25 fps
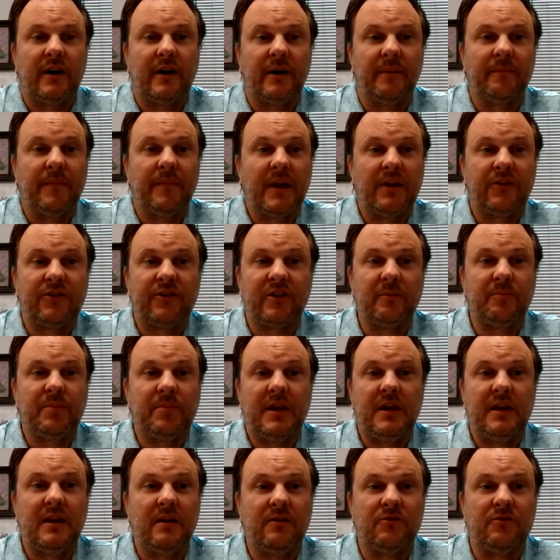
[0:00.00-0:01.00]

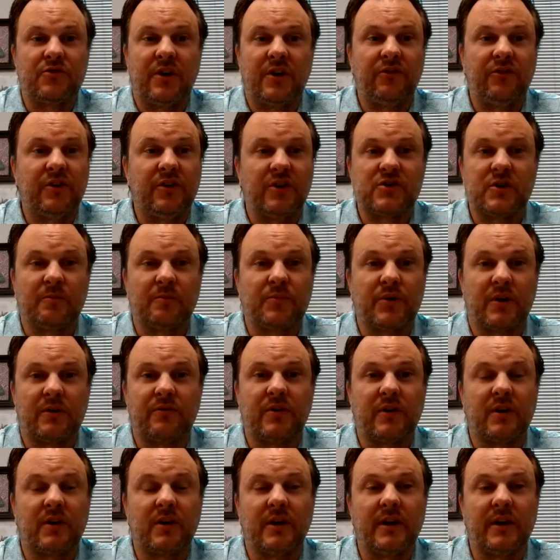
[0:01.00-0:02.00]
SNMP transitioned
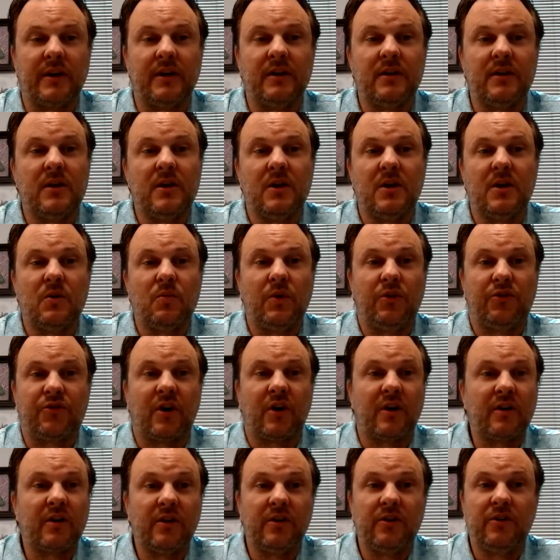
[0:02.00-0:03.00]
perfectly. We
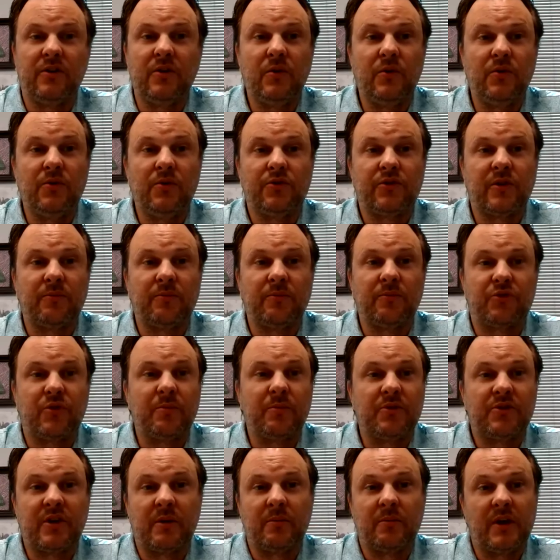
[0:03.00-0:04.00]
started to do some
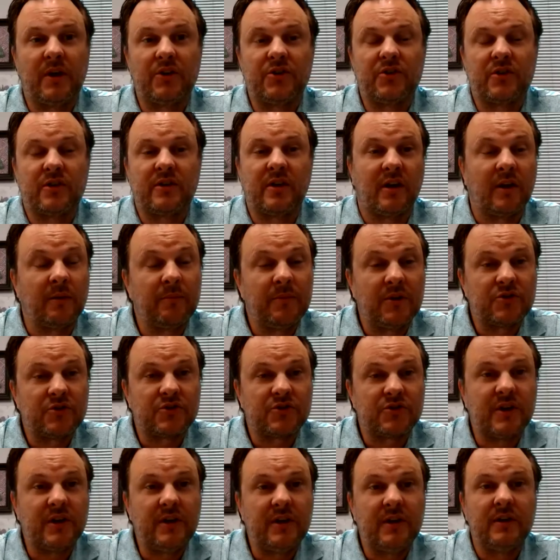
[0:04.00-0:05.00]
streaming
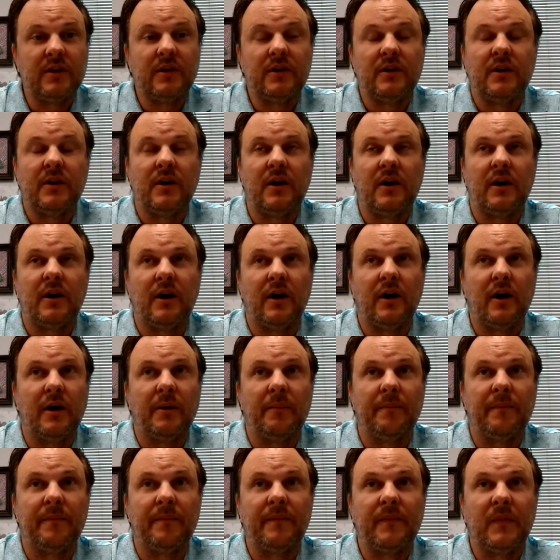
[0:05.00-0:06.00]
telemetry,
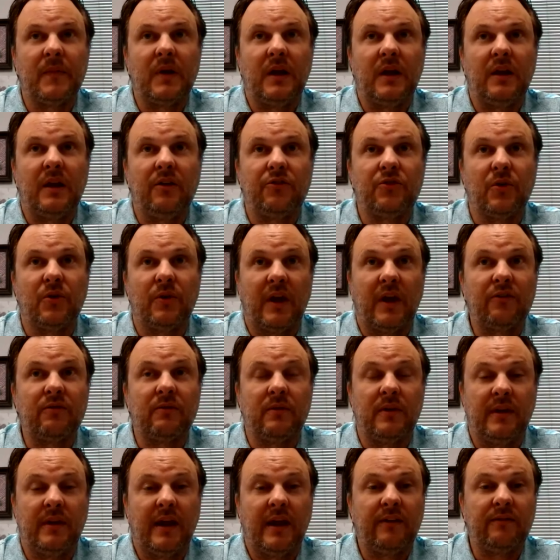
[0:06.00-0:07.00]
and so
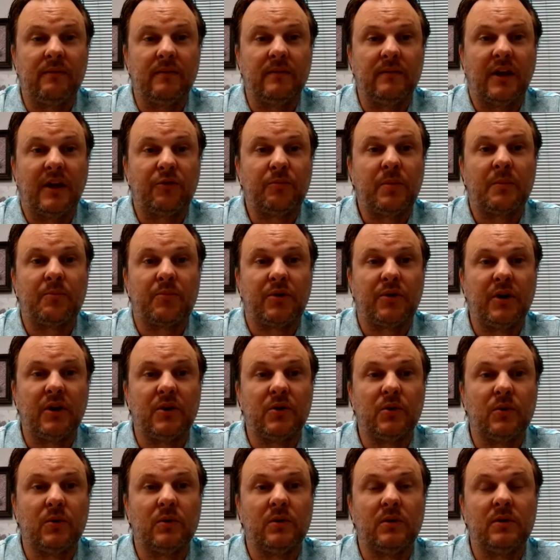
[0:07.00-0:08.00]
that's been
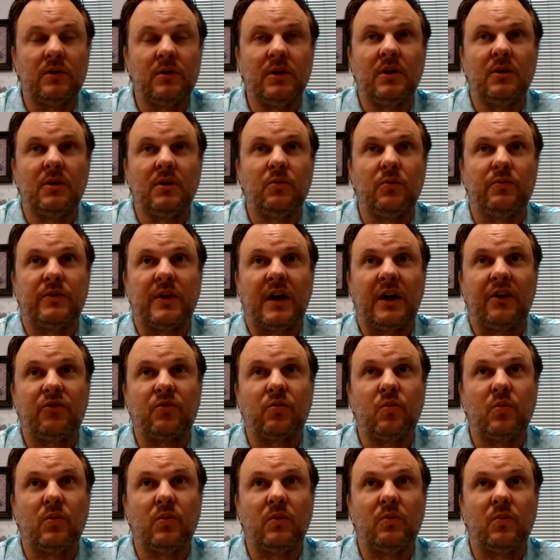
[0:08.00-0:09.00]
pretty cool.
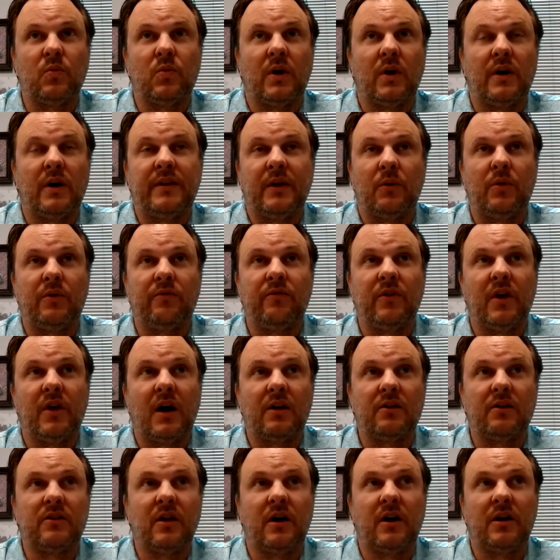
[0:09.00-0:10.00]
That's one that we've
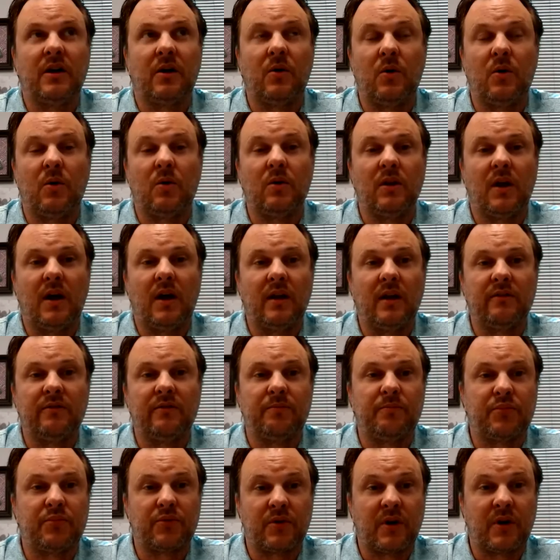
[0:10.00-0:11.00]
not done a whole lot
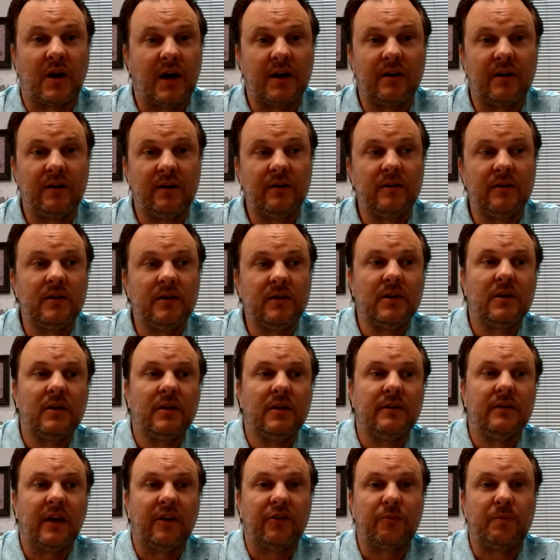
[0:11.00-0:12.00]
of prior.
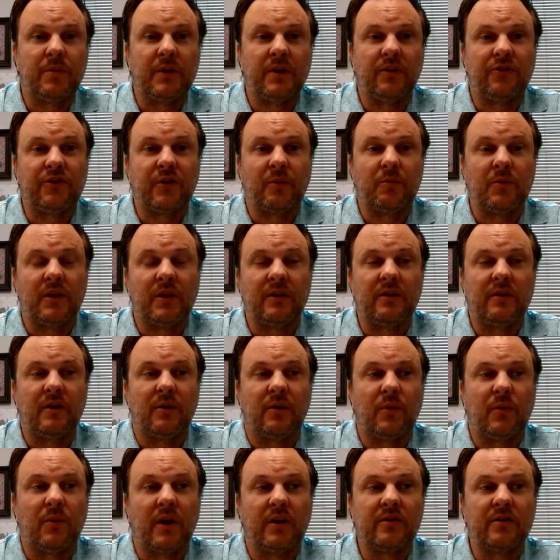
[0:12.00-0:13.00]
That's been somewhat
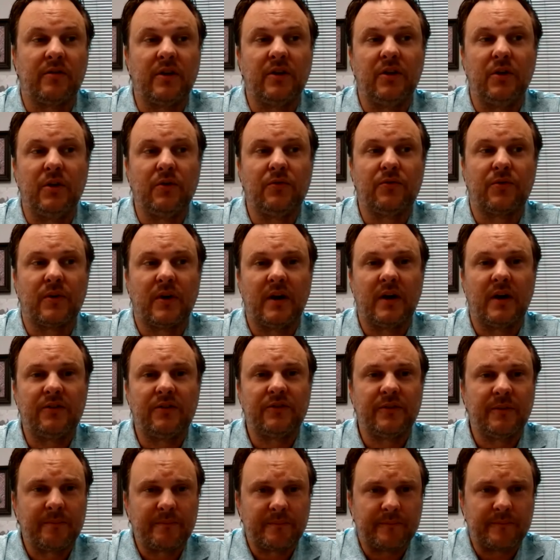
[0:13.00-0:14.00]
relatively new for
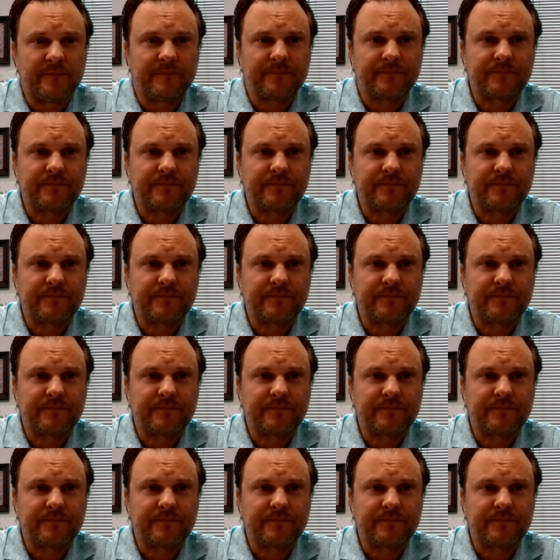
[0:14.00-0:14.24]
us.